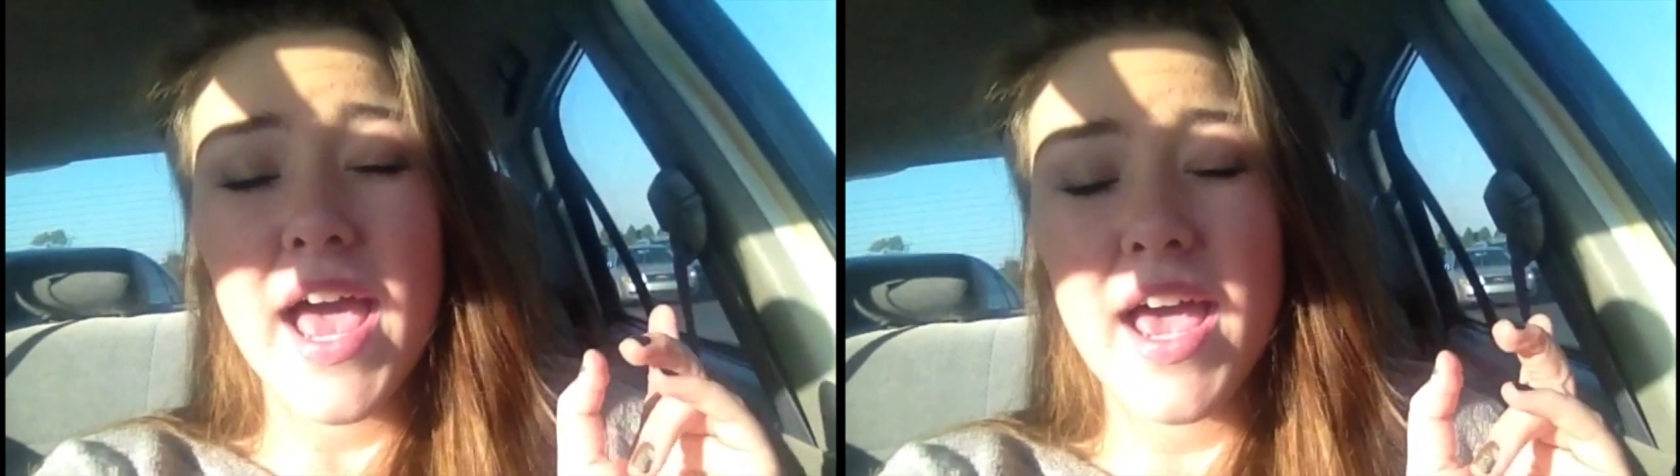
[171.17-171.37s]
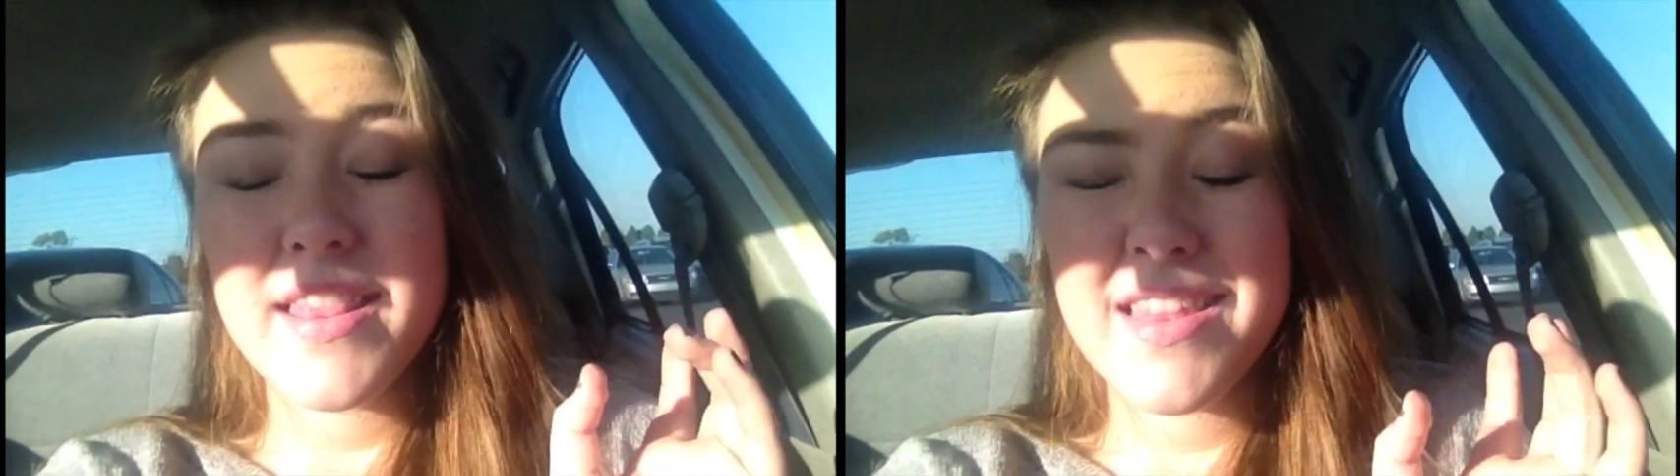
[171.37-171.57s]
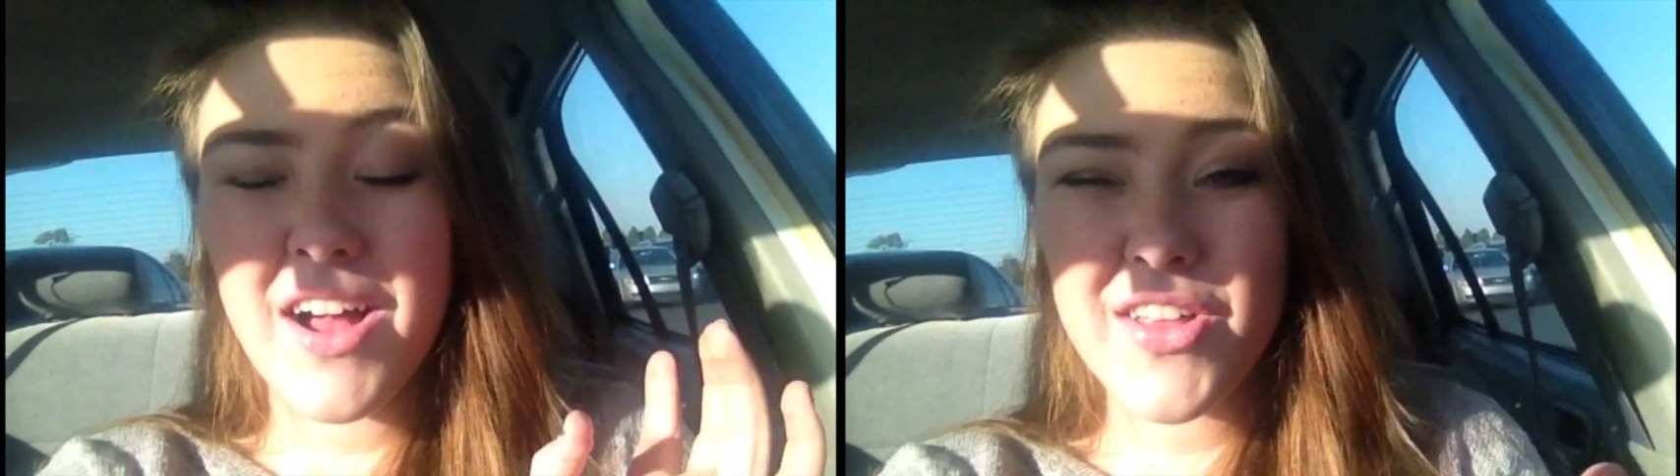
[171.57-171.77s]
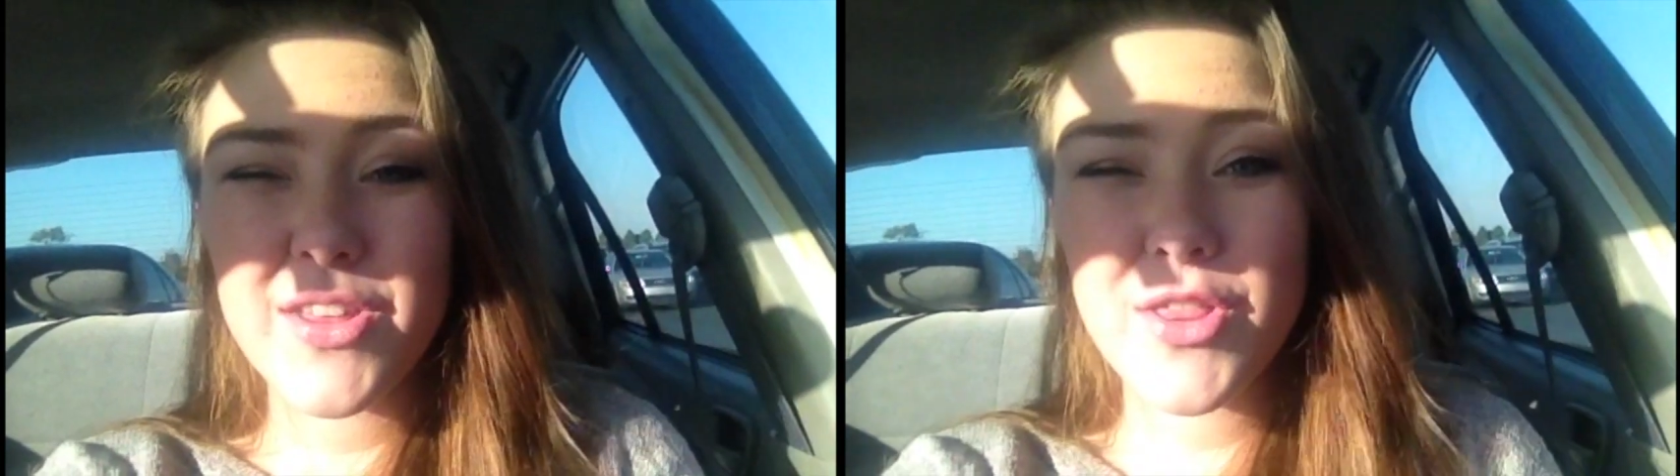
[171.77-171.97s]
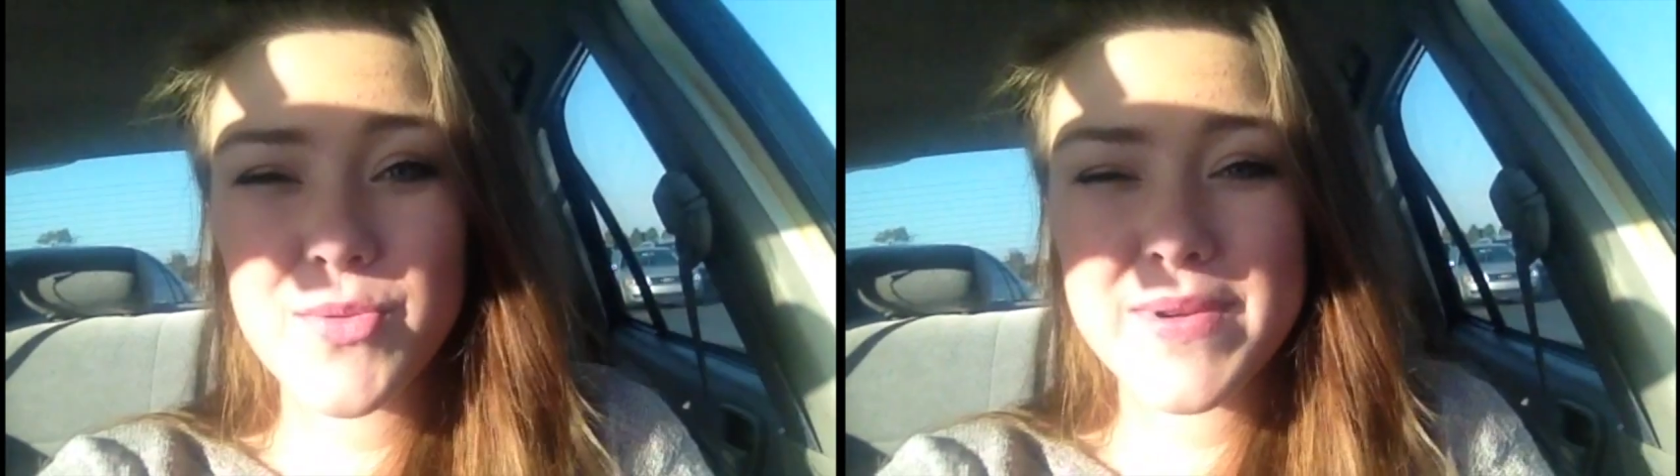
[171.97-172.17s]
and all
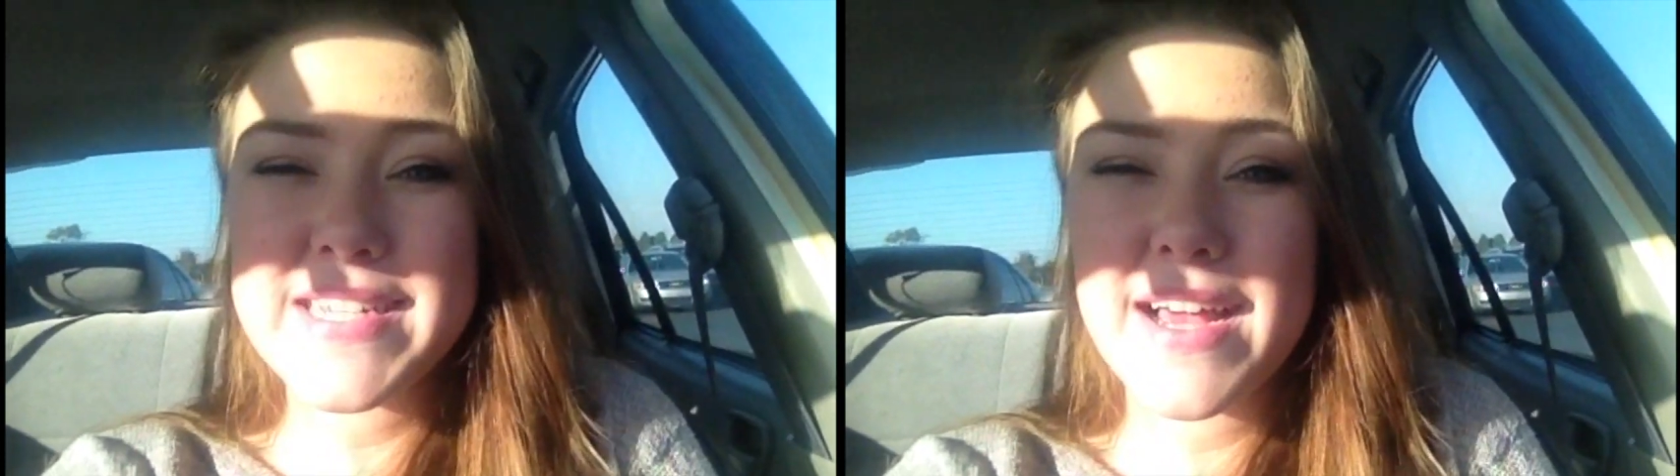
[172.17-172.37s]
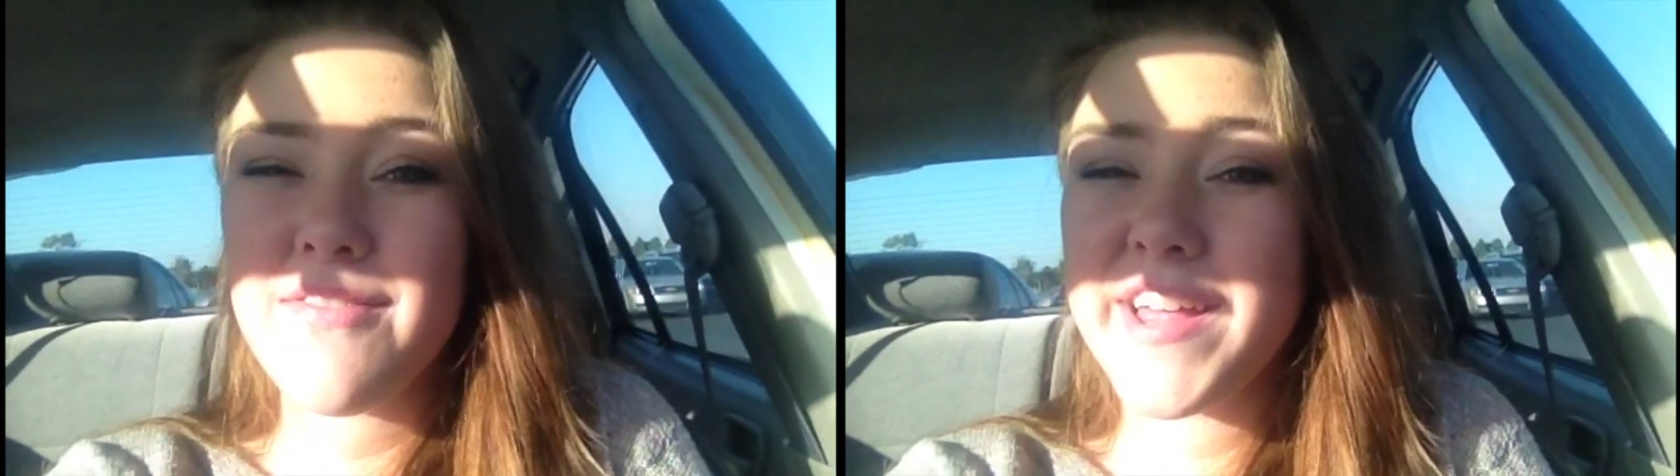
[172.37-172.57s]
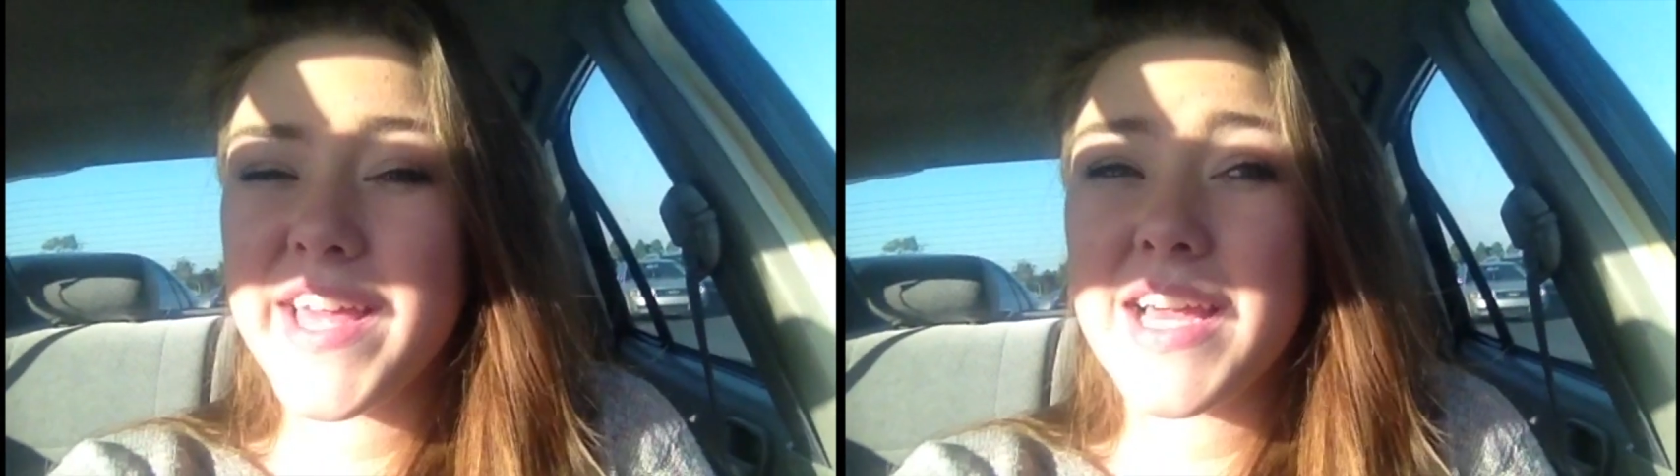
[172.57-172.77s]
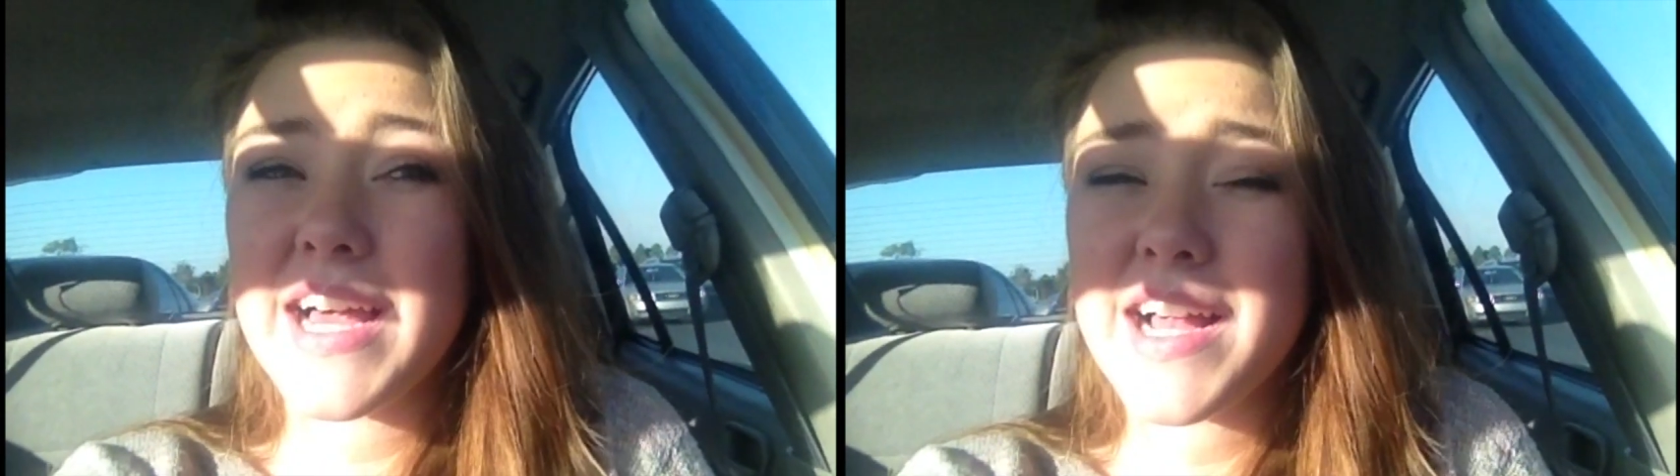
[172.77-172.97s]
the other ones have, like,